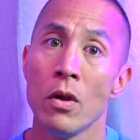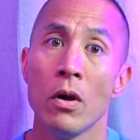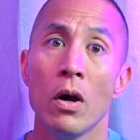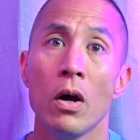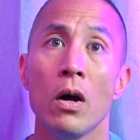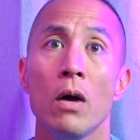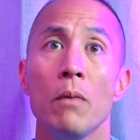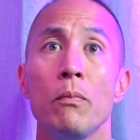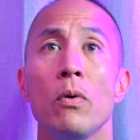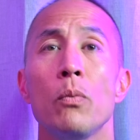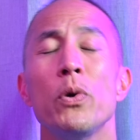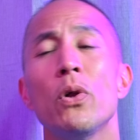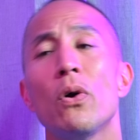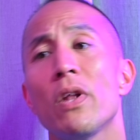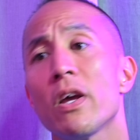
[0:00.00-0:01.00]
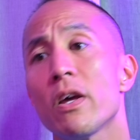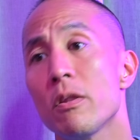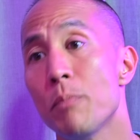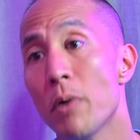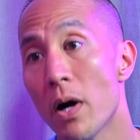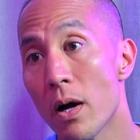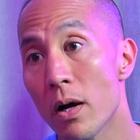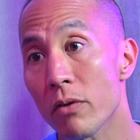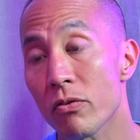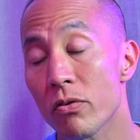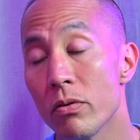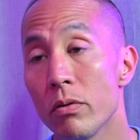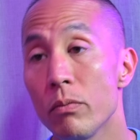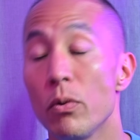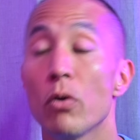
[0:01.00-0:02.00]
We're not like other parks.
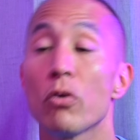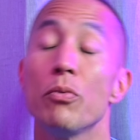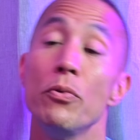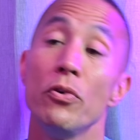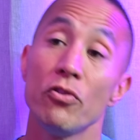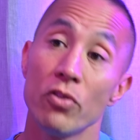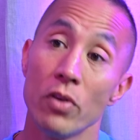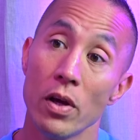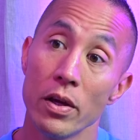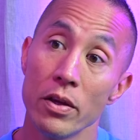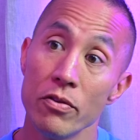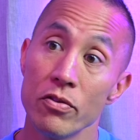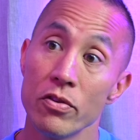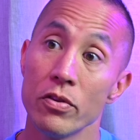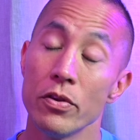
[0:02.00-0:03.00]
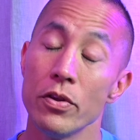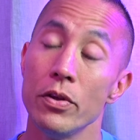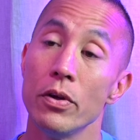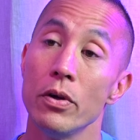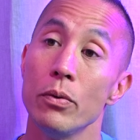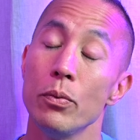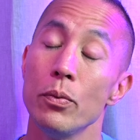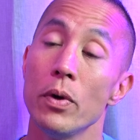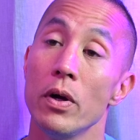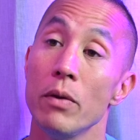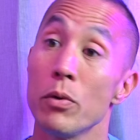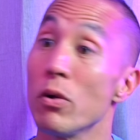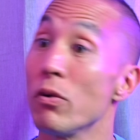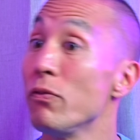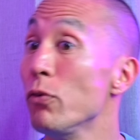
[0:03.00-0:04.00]
We're not commercialized. We've
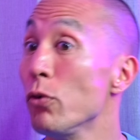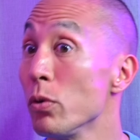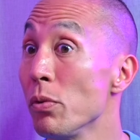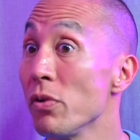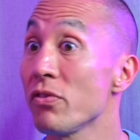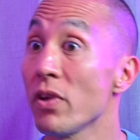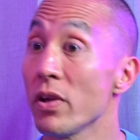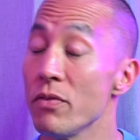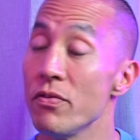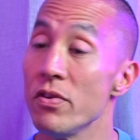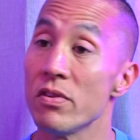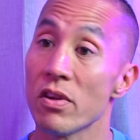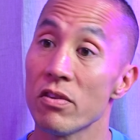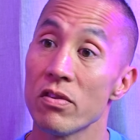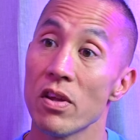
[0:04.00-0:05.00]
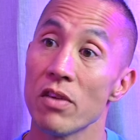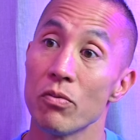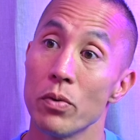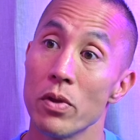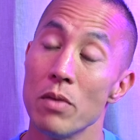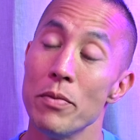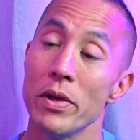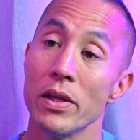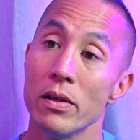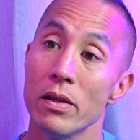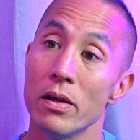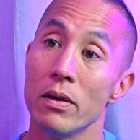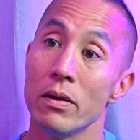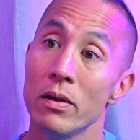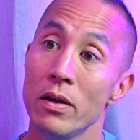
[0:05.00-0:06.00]
got affordable site fees. That's one of the main
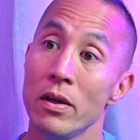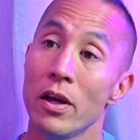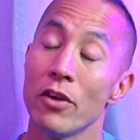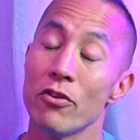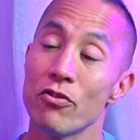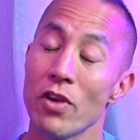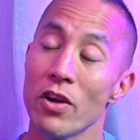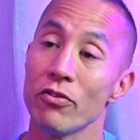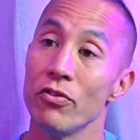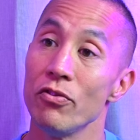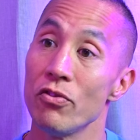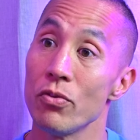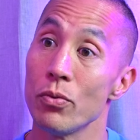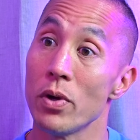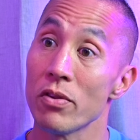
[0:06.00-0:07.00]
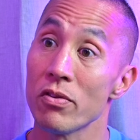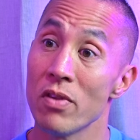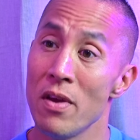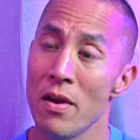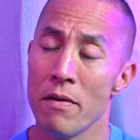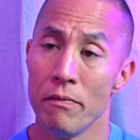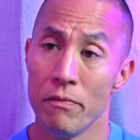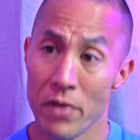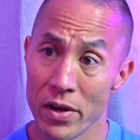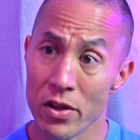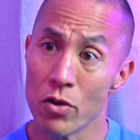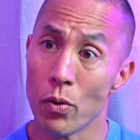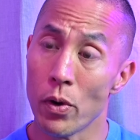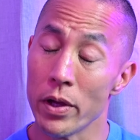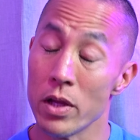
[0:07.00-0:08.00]
attractions to us. Very
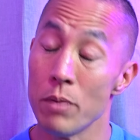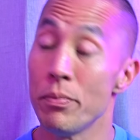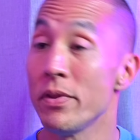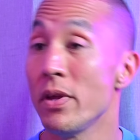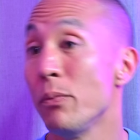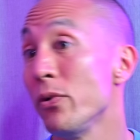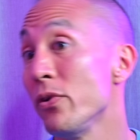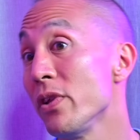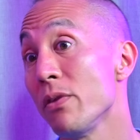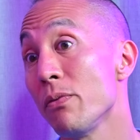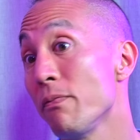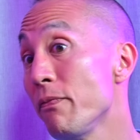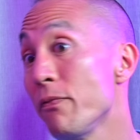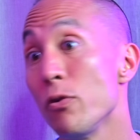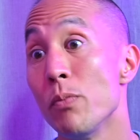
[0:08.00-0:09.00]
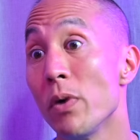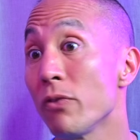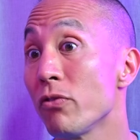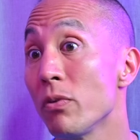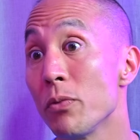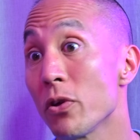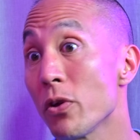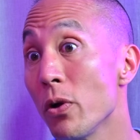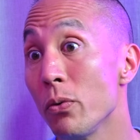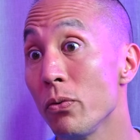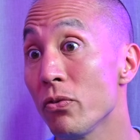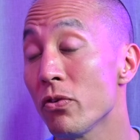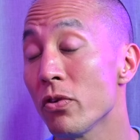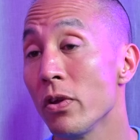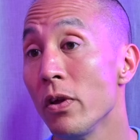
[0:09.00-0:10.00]
quiet, but then we're only a few miles from the
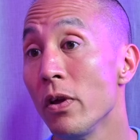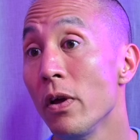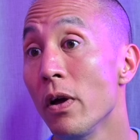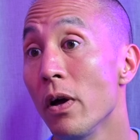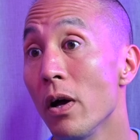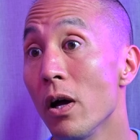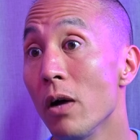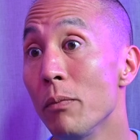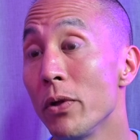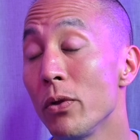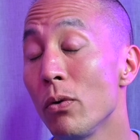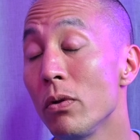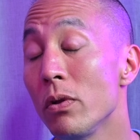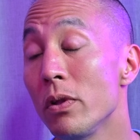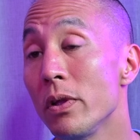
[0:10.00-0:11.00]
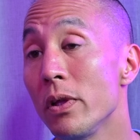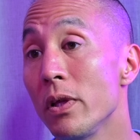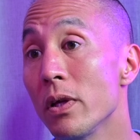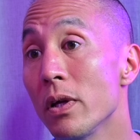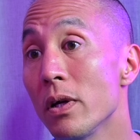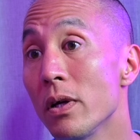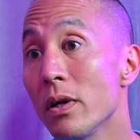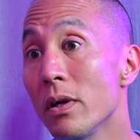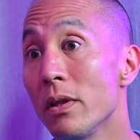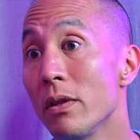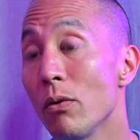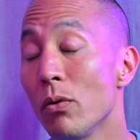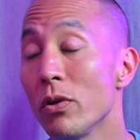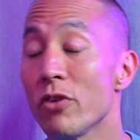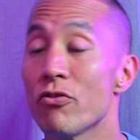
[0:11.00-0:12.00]
coast and all the
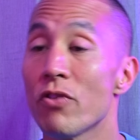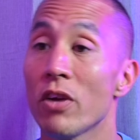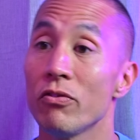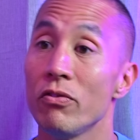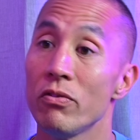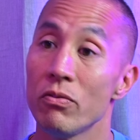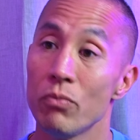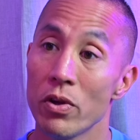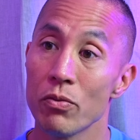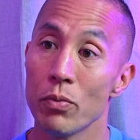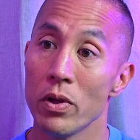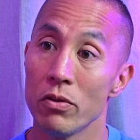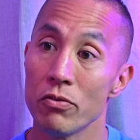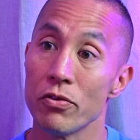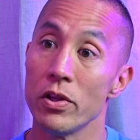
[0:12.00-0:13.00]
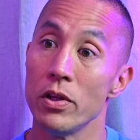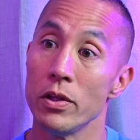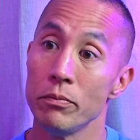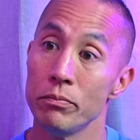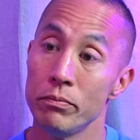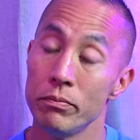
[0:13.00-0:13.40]
attractions of West Wales, really.